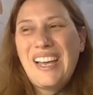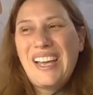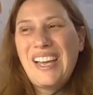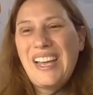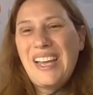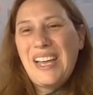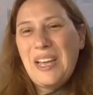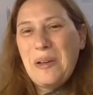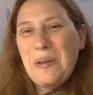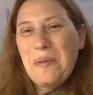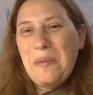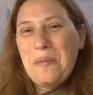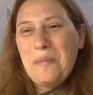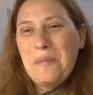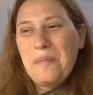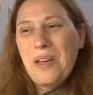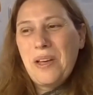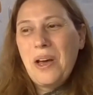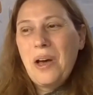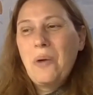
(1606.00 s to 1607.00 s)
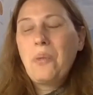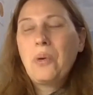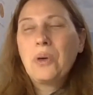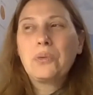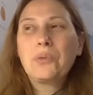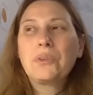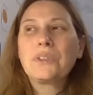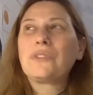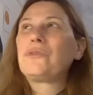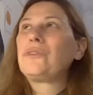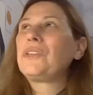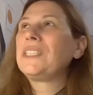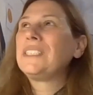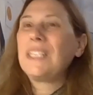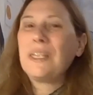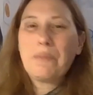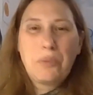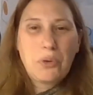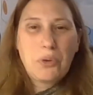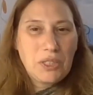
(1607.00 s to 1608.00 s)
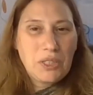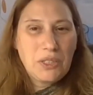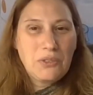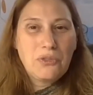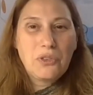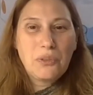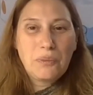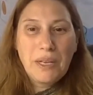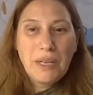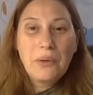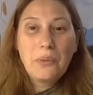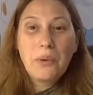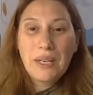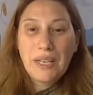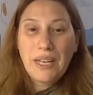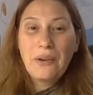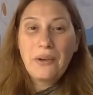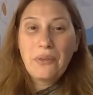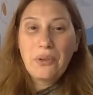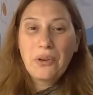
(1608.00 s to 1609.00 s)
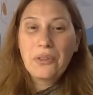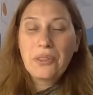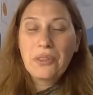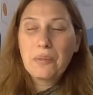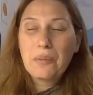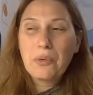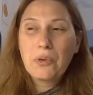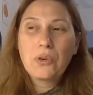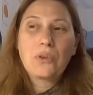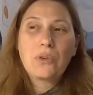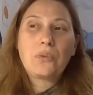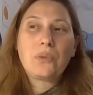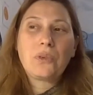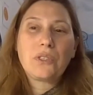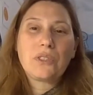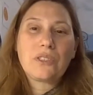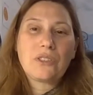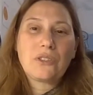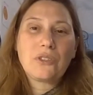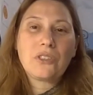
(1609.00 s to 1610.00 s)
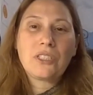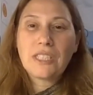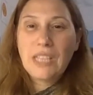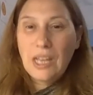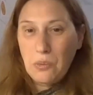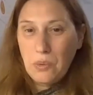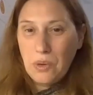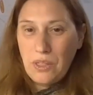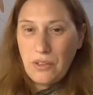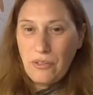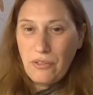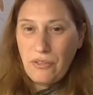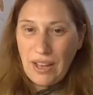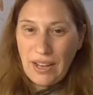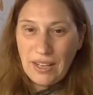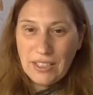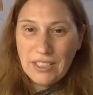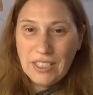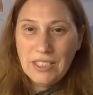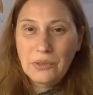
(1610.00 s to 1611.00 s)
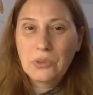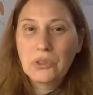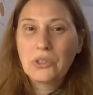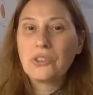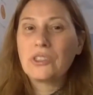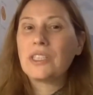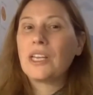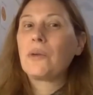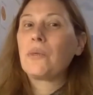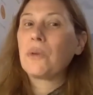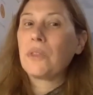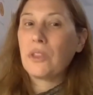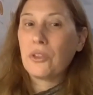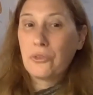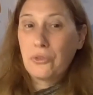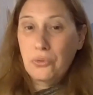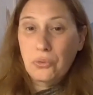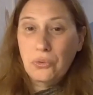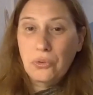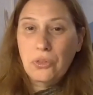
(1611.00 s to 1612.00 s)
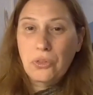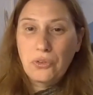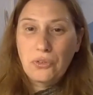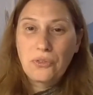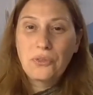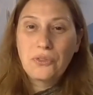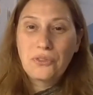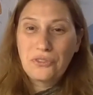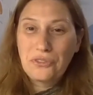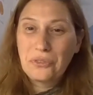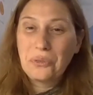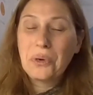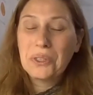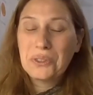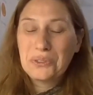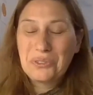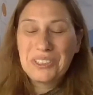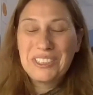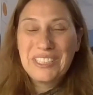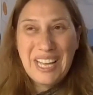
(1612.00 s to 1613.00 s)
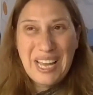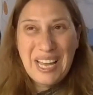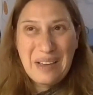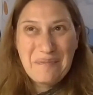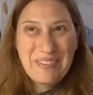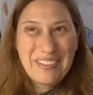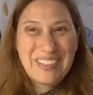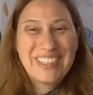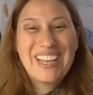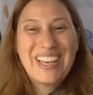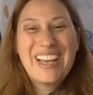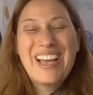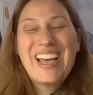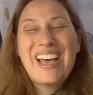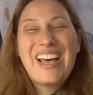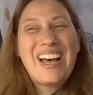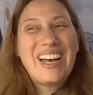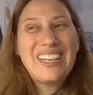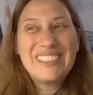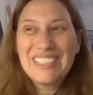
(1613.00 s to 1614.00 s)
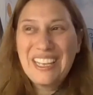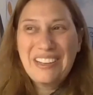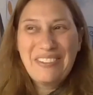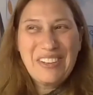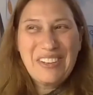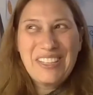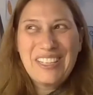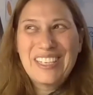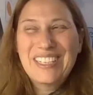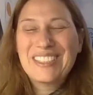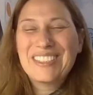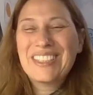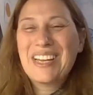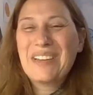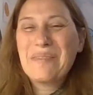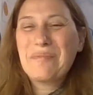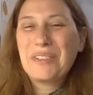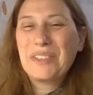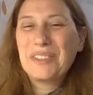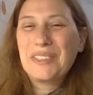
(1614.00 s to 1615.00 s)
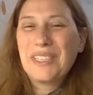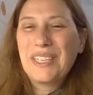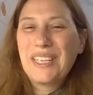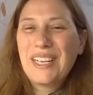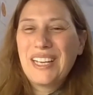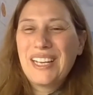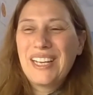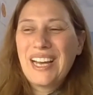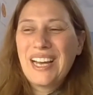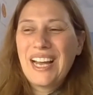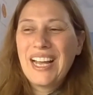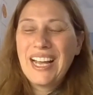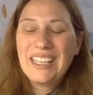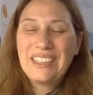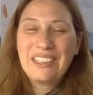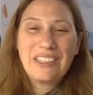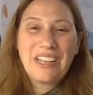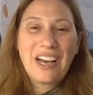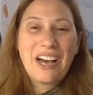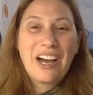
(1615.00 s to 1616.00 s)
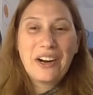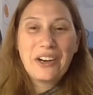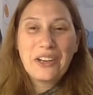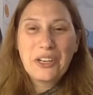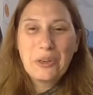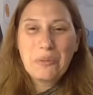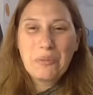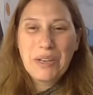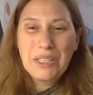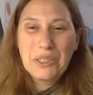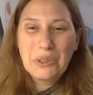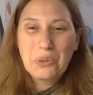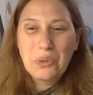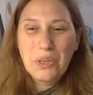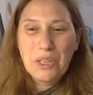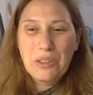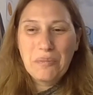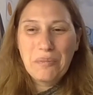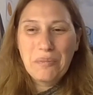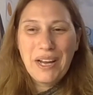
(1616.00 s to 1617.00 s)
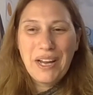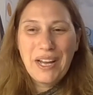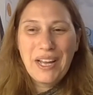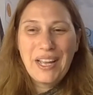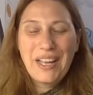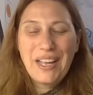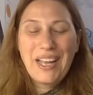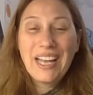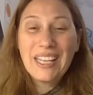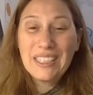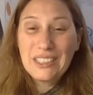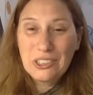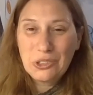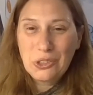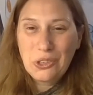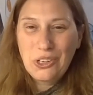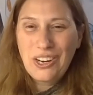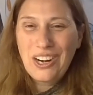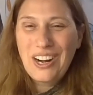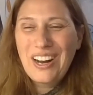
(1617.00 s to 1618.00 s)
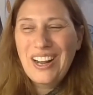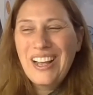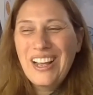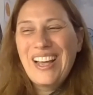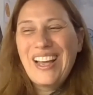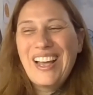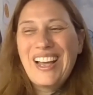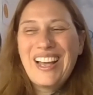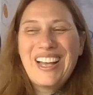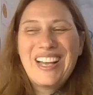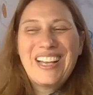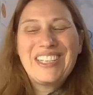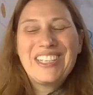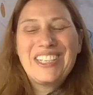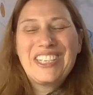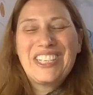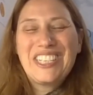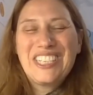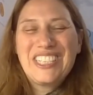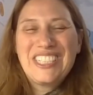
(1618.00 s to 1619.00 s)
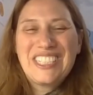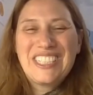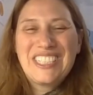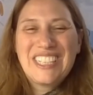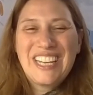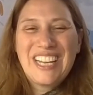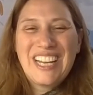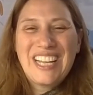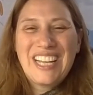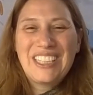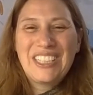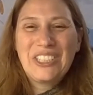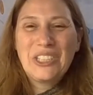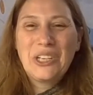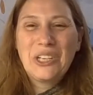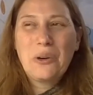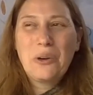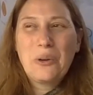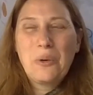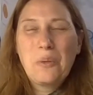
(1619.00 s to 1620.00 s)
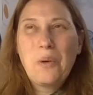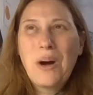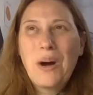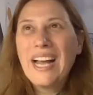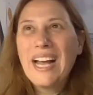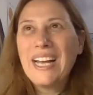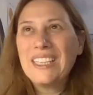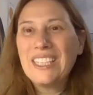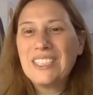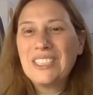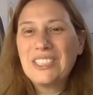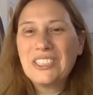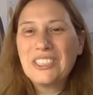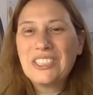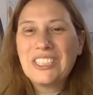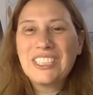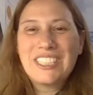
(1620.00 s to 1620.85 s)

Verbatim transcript: um, what was really important for me when I wrote the book was to stay with the facts, to stay with the truth of what really happened. I'll give you an example. Uh, I had an argument with my editor, and she said, You know, why did you